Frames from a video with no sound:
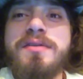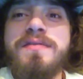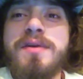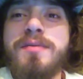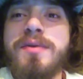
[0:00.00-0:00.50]

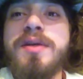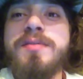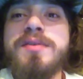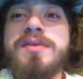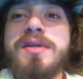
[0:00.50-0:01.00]
If they want to
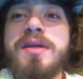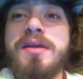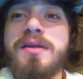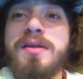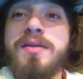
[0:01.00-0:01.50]
help society,
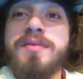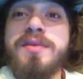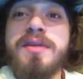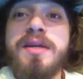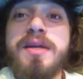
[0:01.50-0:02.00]
they can help
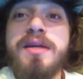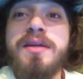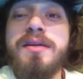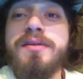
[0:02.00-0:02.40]
society.